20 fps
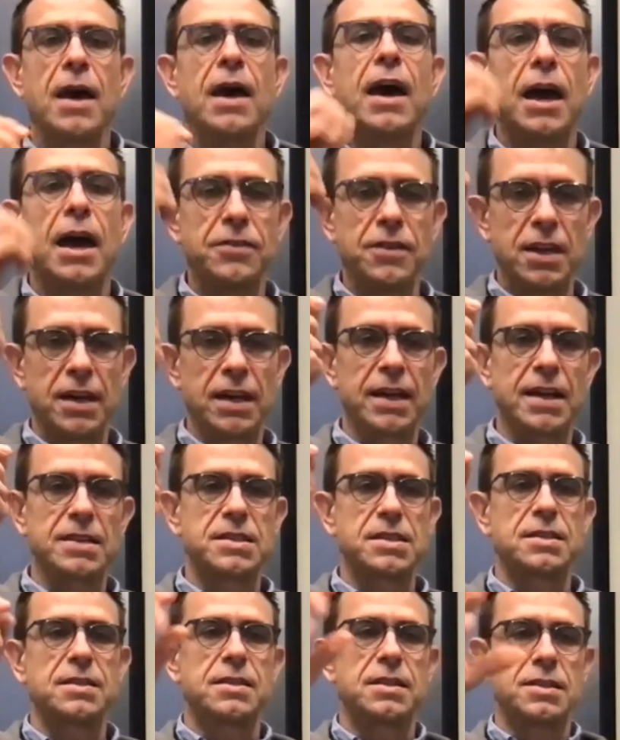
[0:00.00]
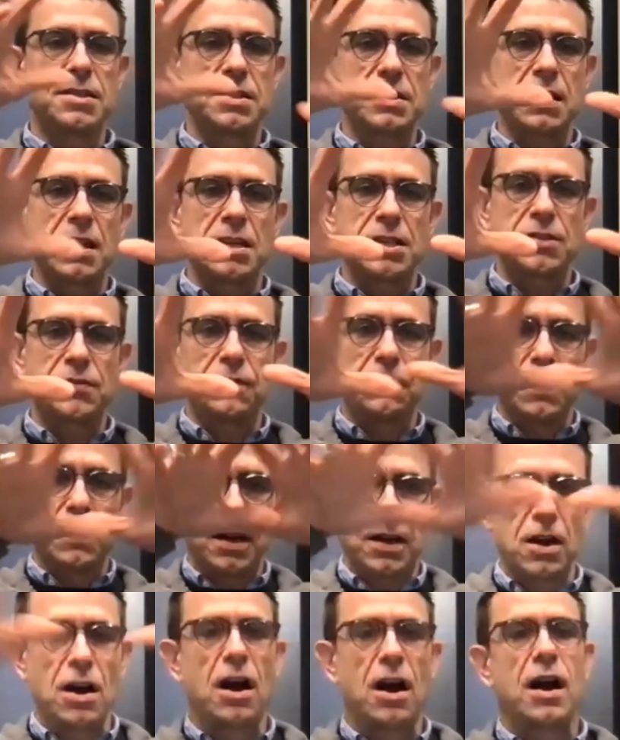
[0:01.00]
And then it gets discussed at
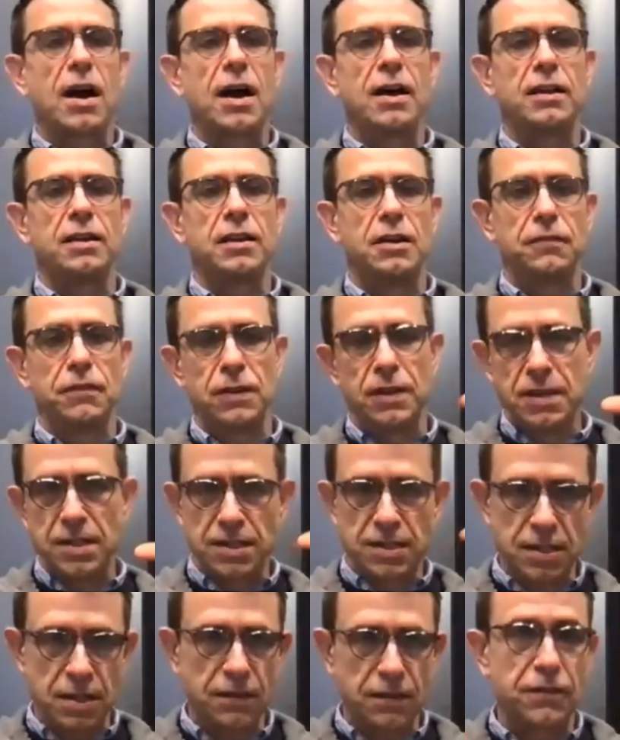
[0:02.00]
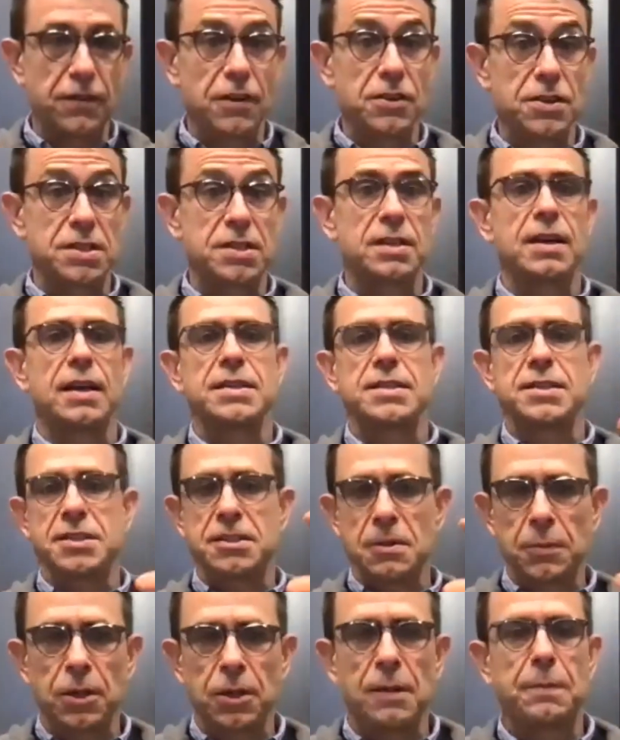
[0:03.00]
a higher level and see if there's a
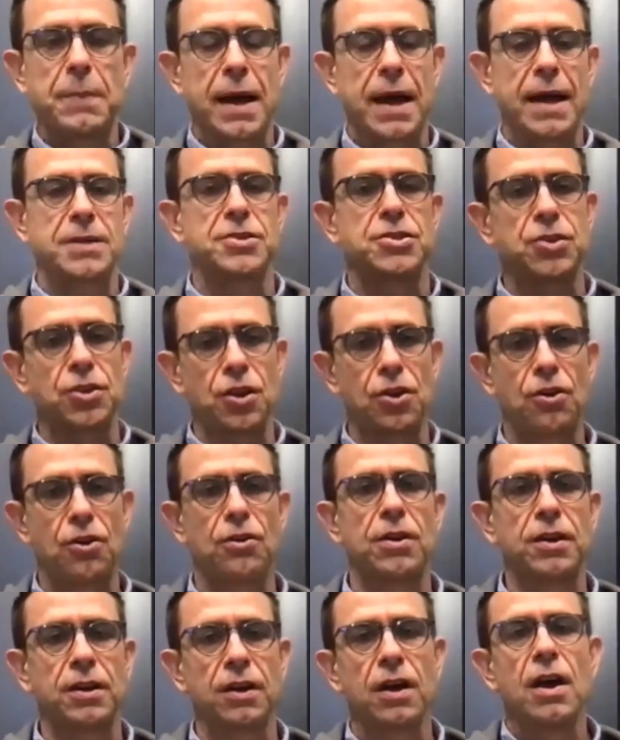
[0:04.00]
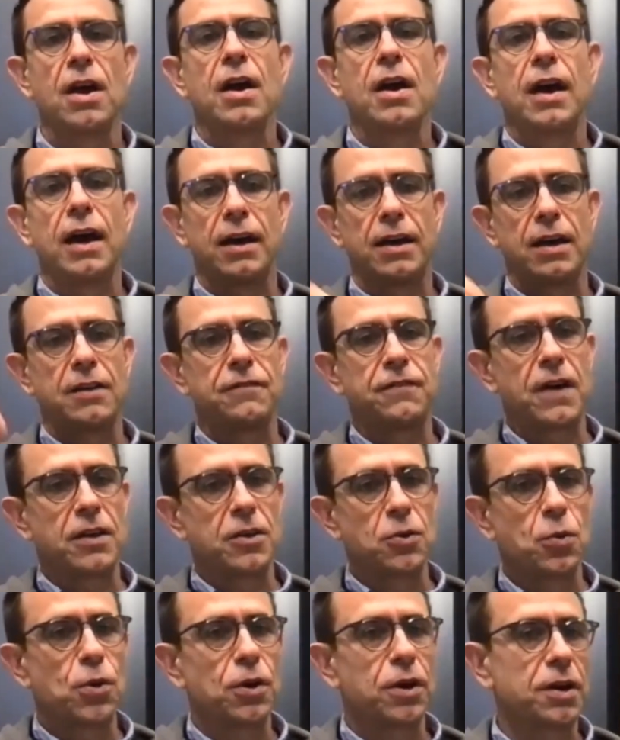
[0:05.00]
similar patterns occurring, if
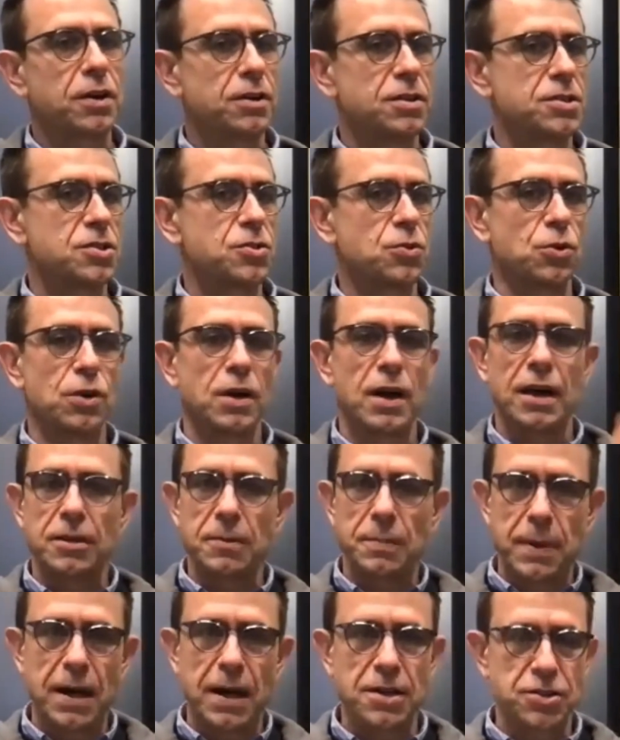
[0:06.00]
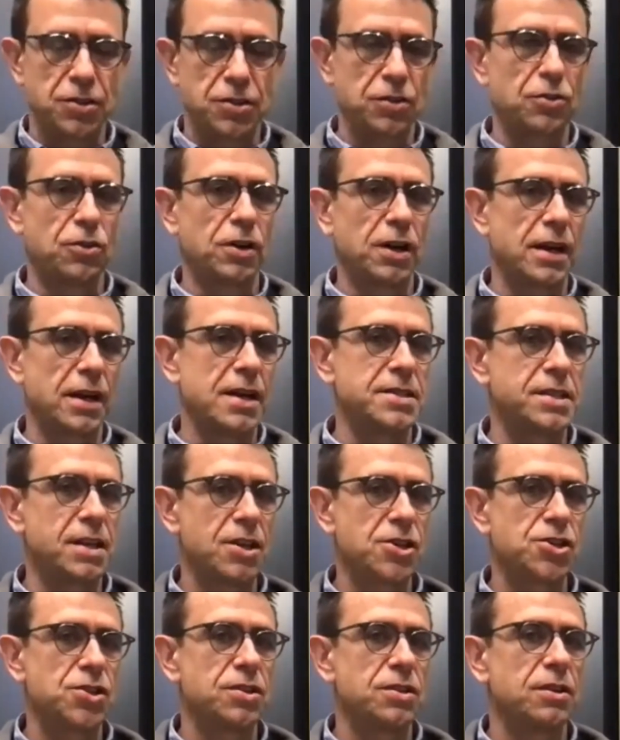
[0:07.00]
other workers or other parts of the
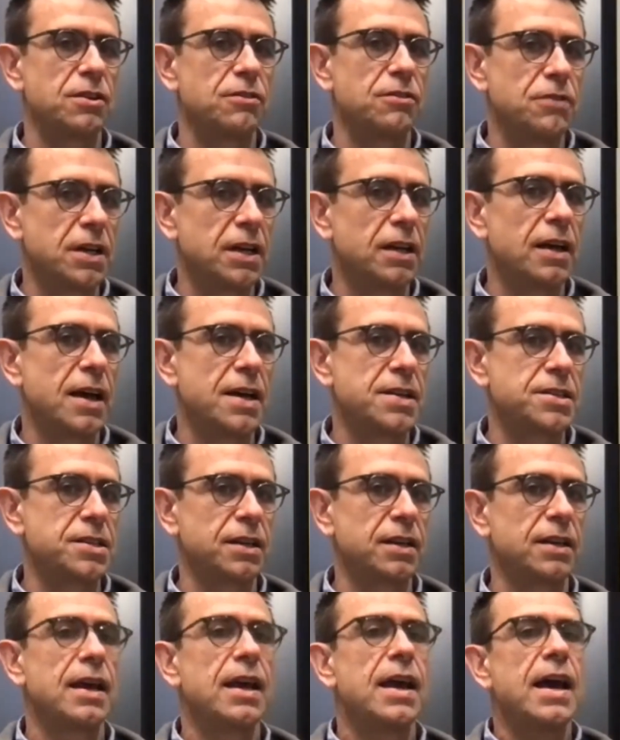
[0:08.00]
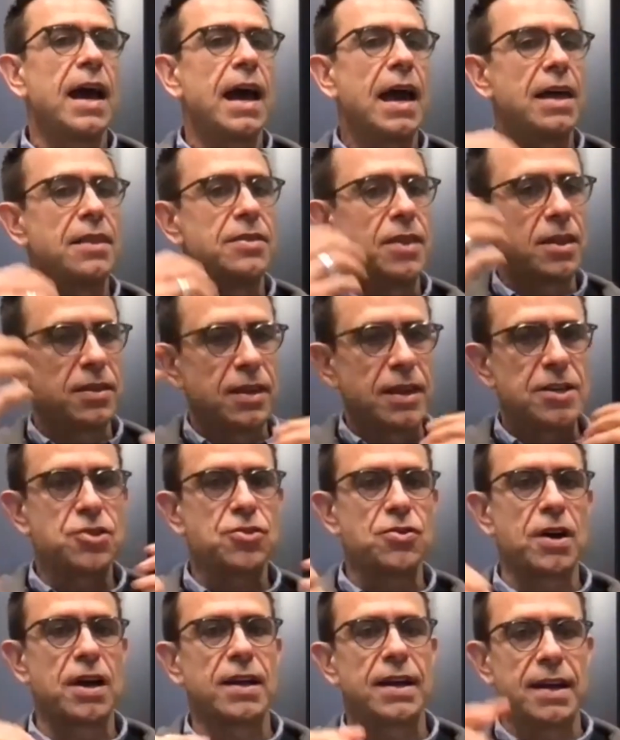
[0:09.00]
organization are realizing it. And then they
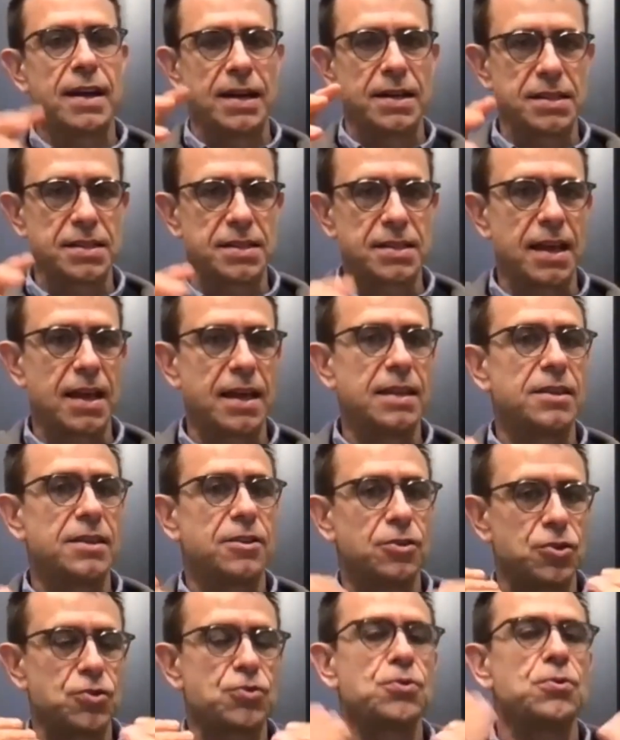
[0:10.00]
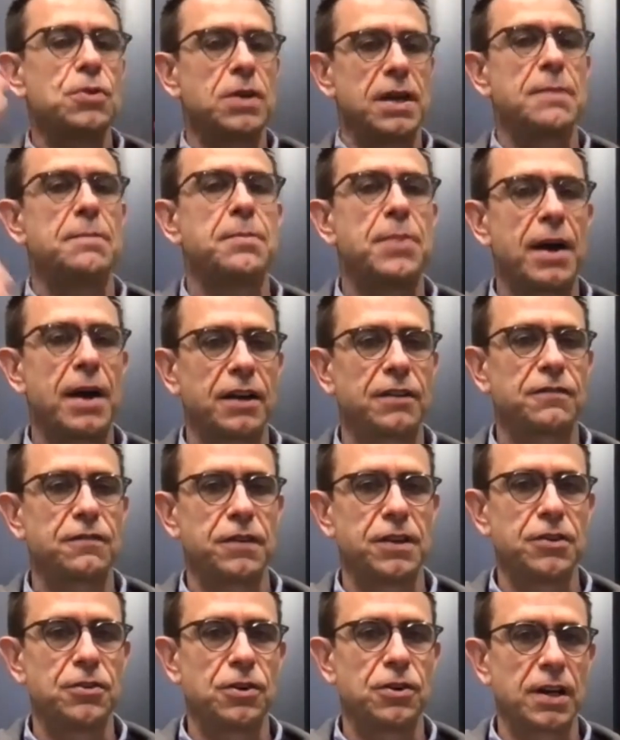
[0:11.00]
try to understand the true impact for
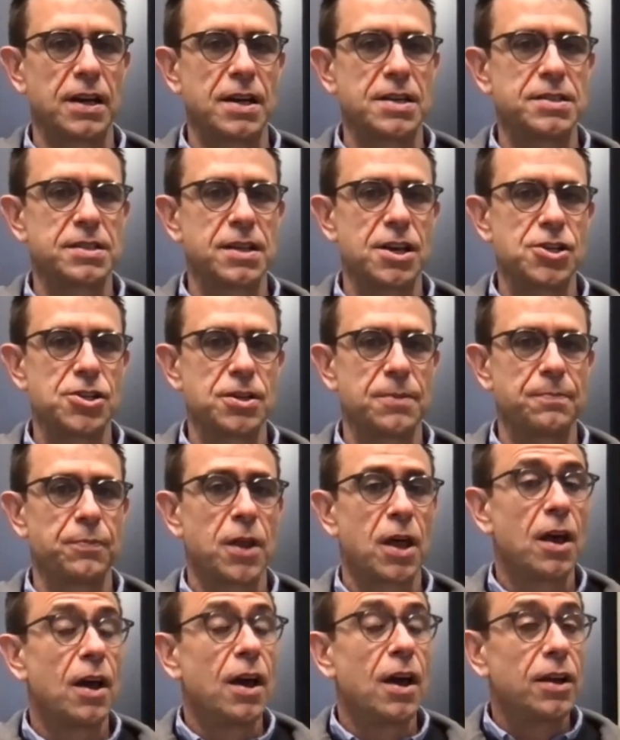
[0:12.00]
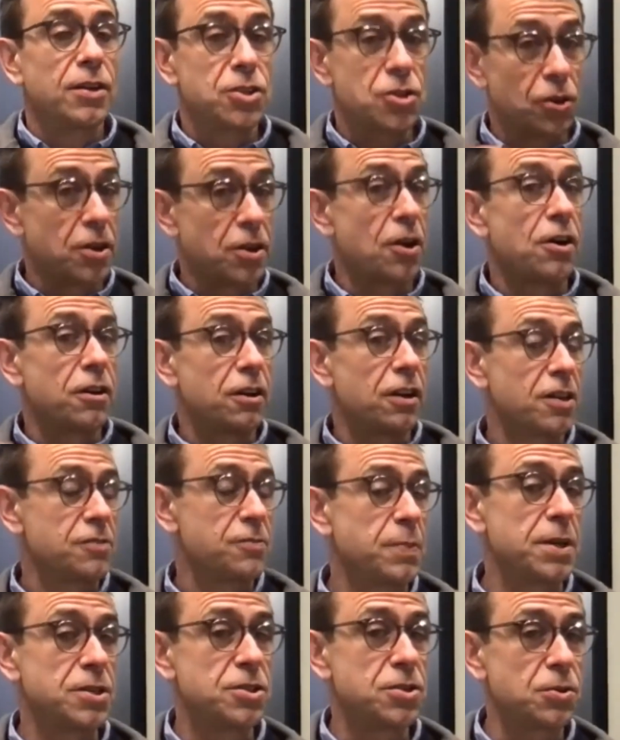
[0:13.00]
the organization. Toyota have
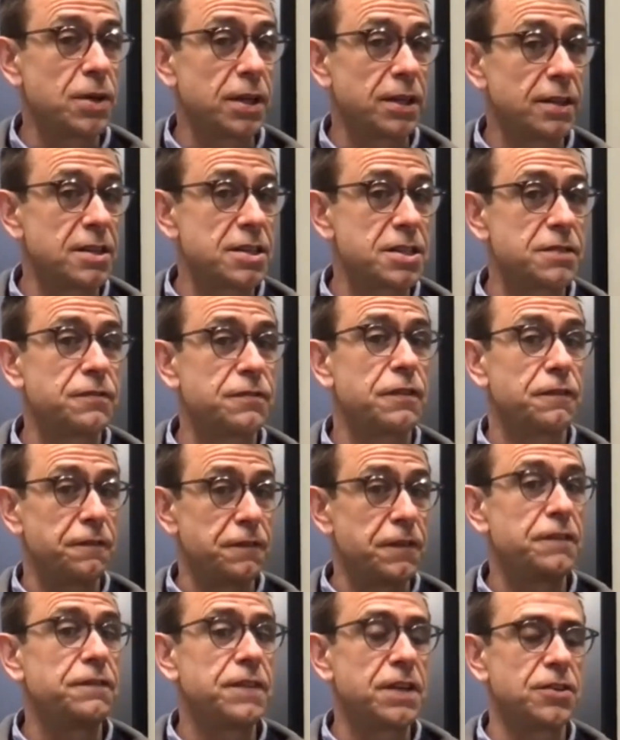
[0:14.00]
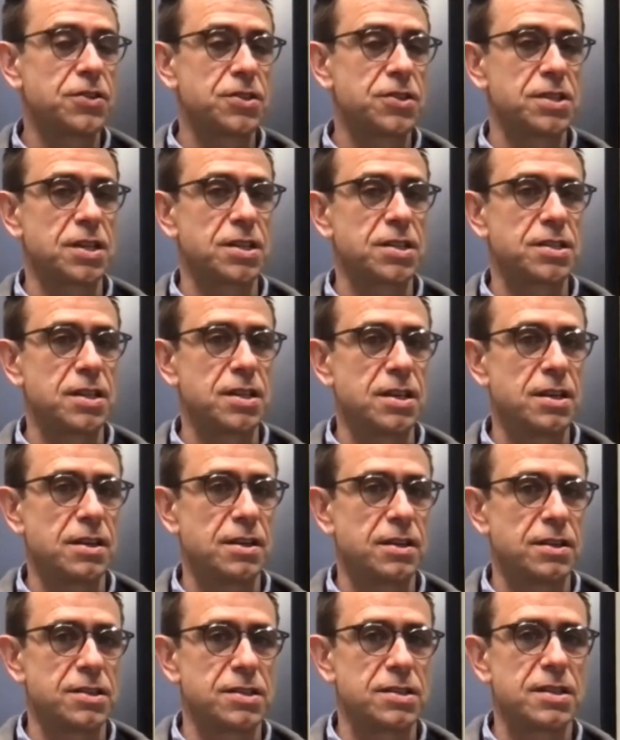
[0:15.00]
been doing this for 50 or 60
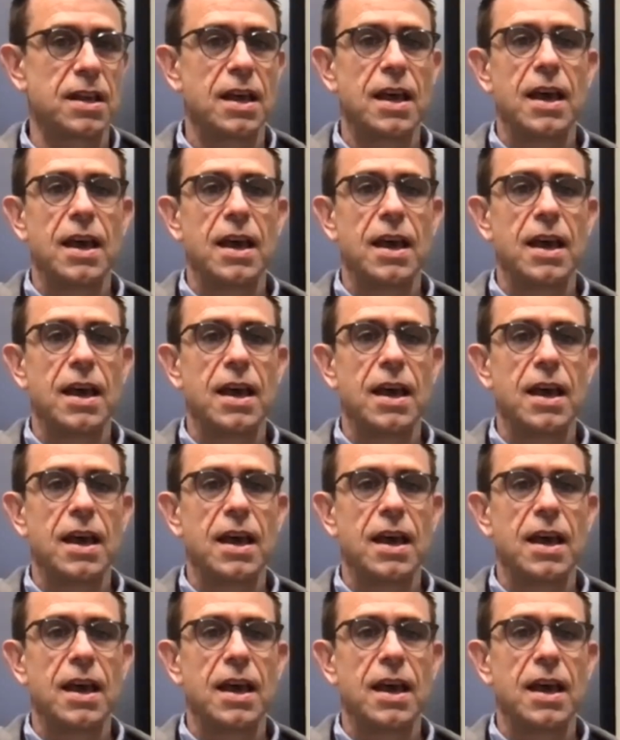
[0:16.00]
years.